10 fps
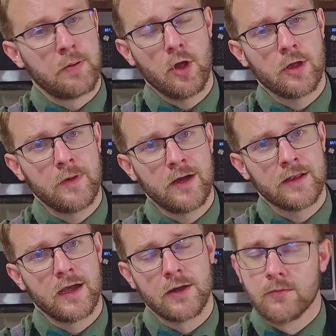
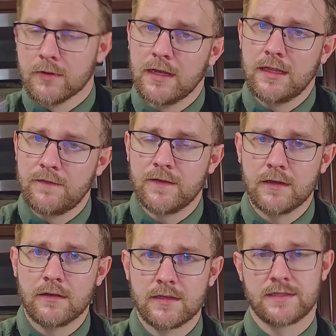Pokemon, I really
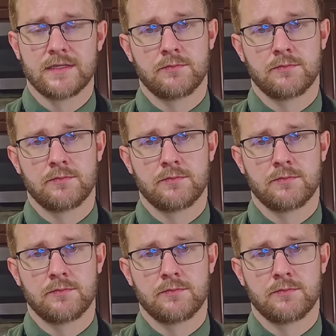feel this is